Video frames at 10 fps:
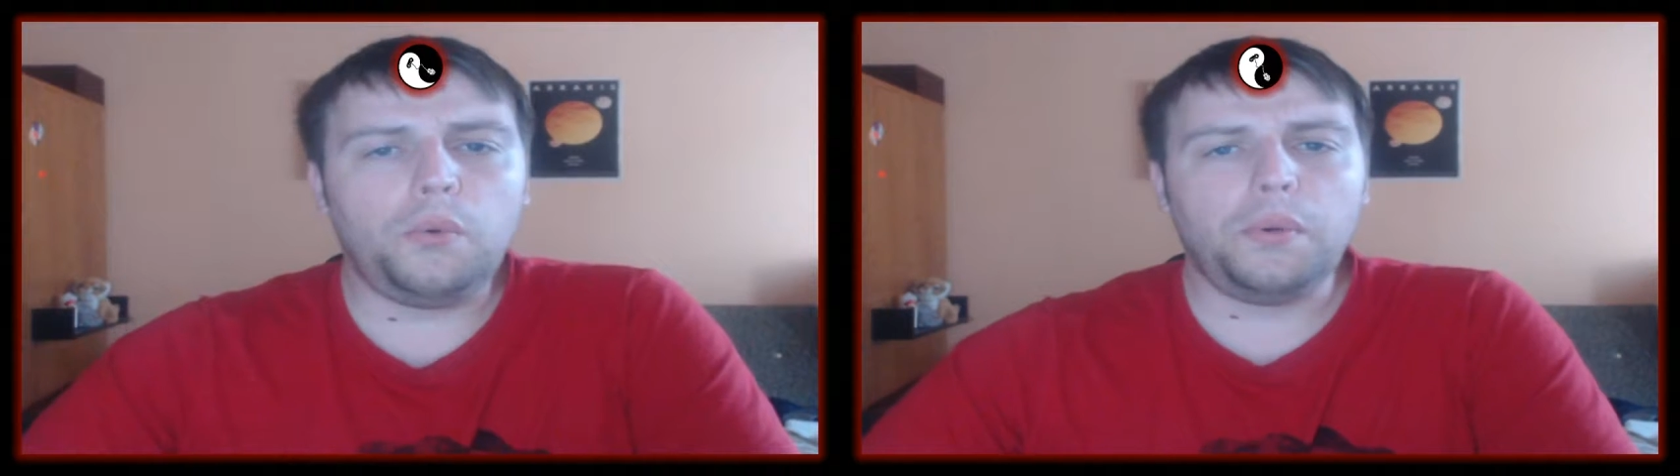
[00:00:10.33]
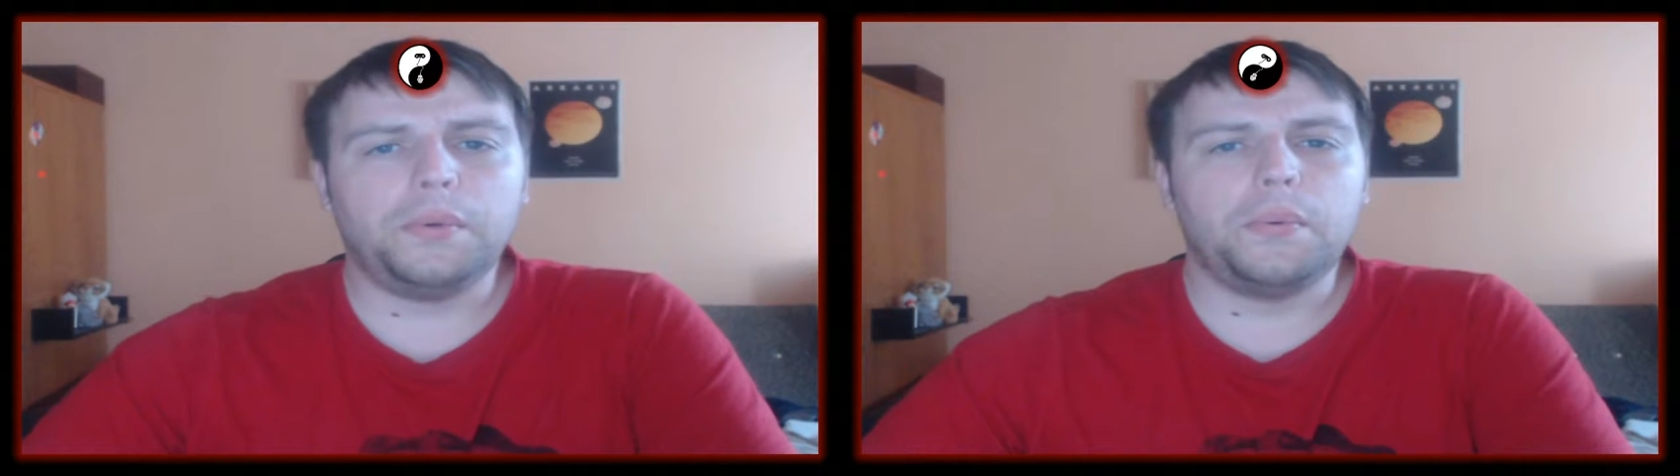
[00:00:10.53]

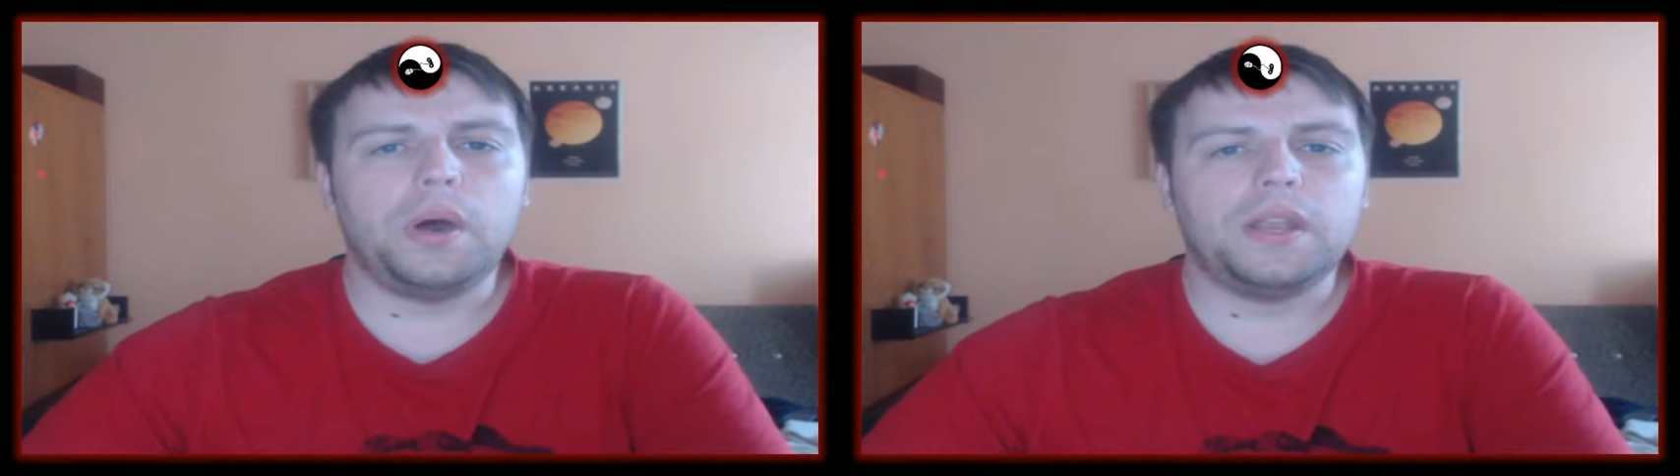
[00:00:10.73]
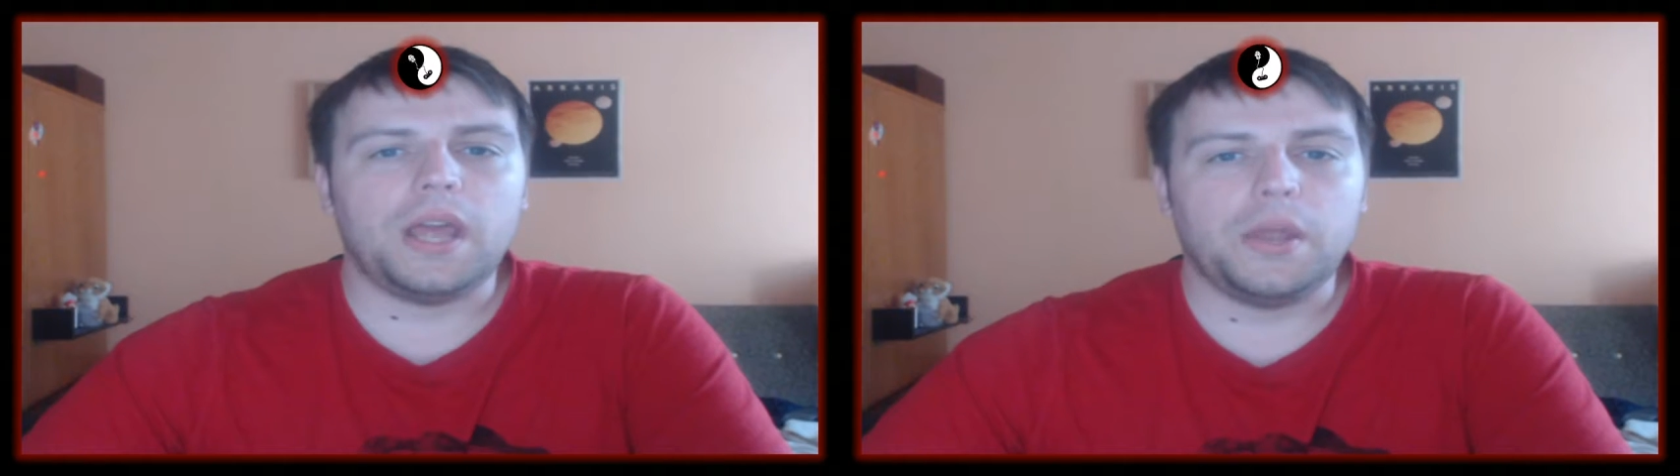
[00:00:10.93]

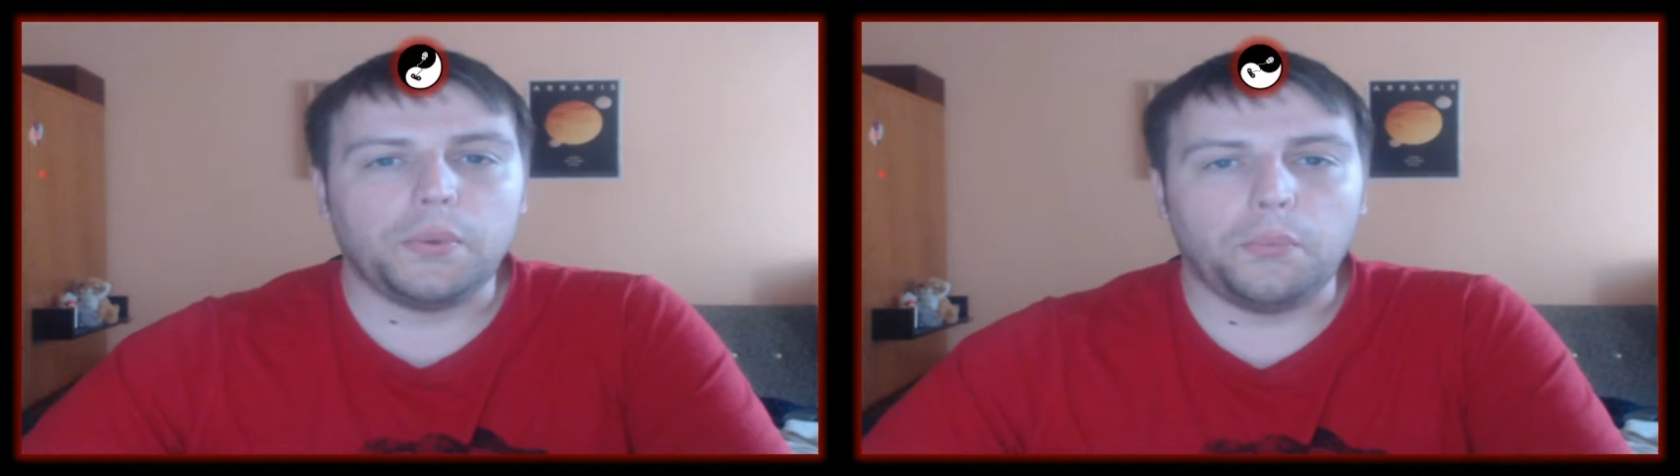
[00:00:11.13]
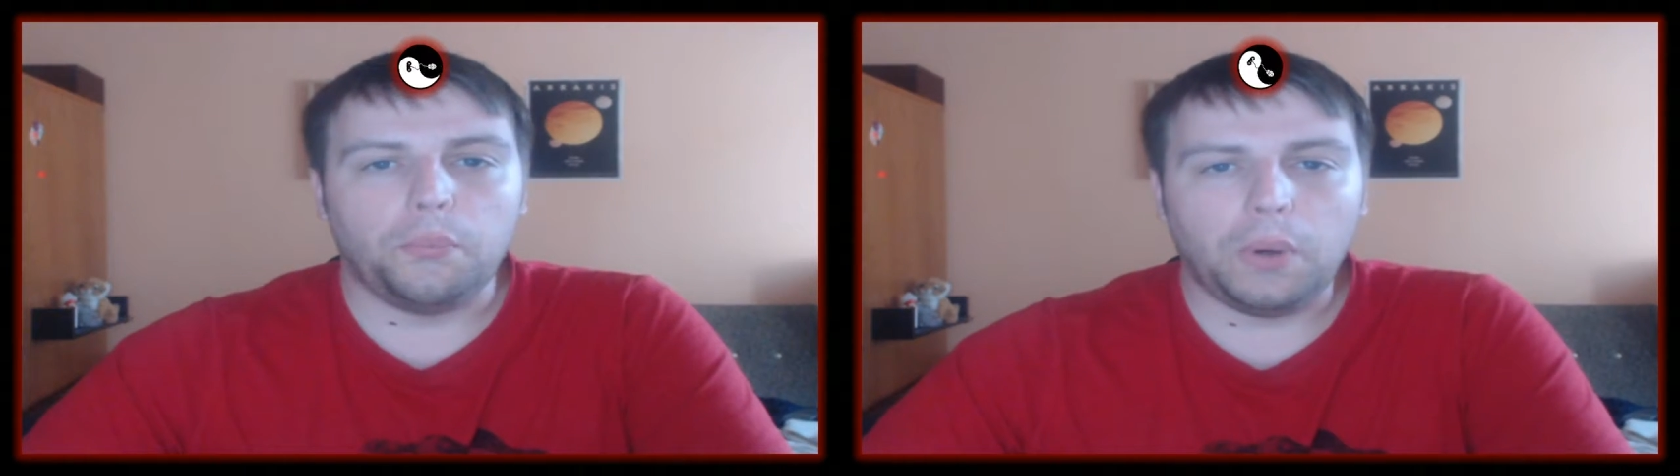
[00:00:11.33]
everyone
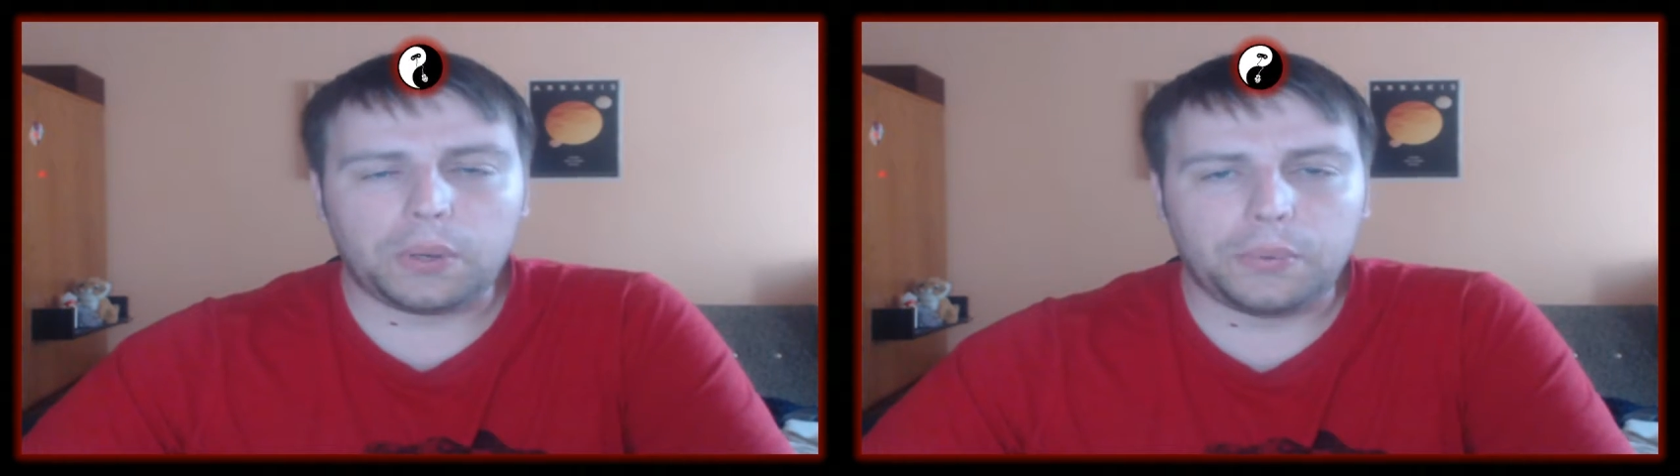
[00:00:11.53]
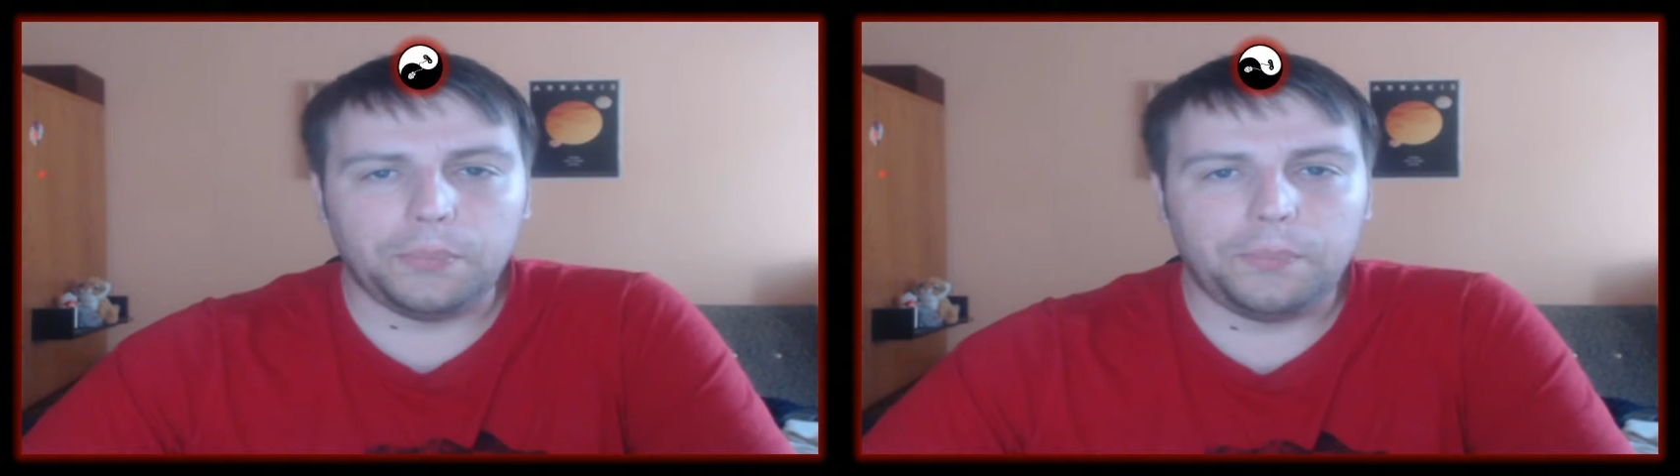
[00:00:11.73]
and
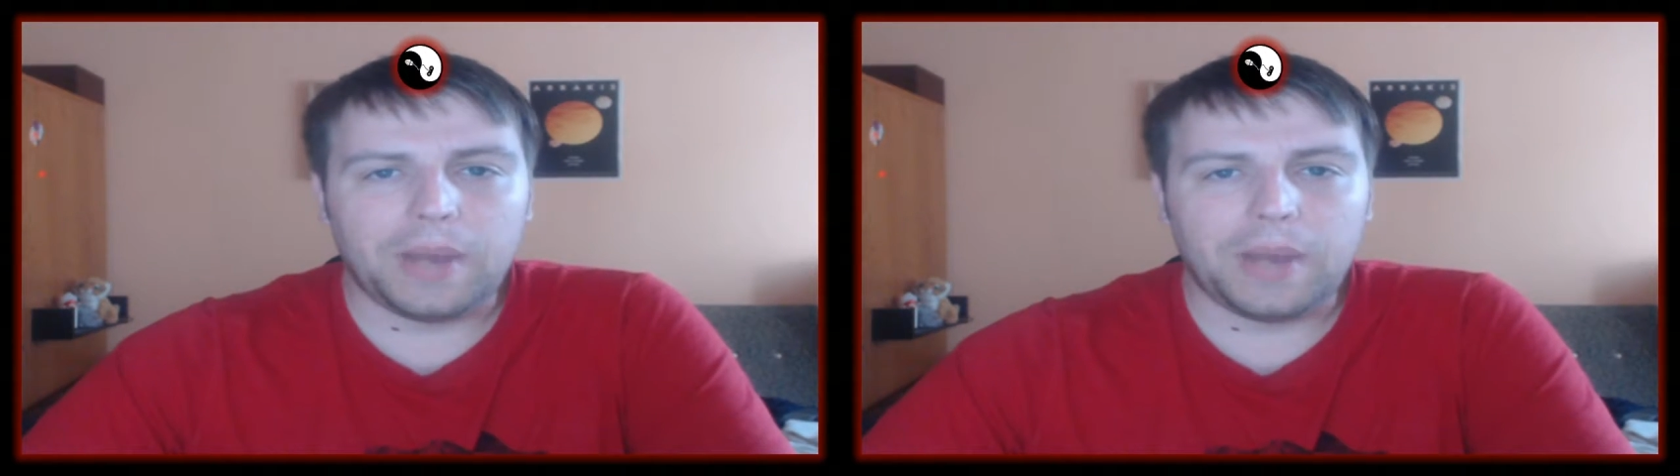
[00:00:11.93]
welcome